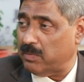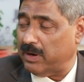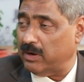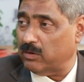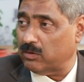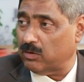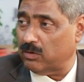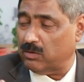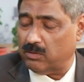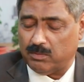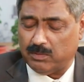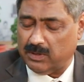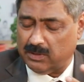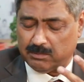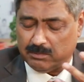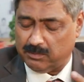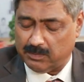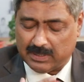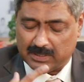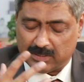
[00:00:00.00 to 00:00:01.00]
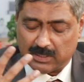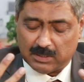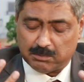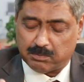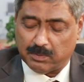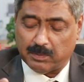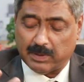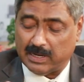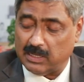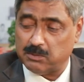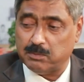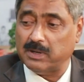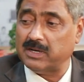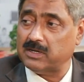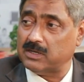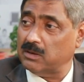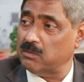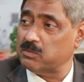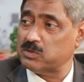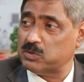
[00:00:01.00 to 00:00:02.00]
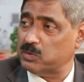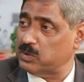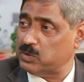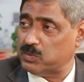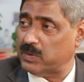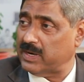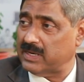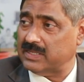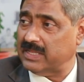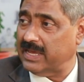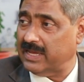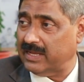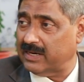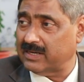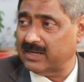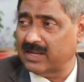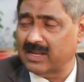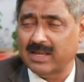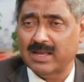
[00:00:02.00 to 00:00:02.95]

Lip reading: management terms which were there.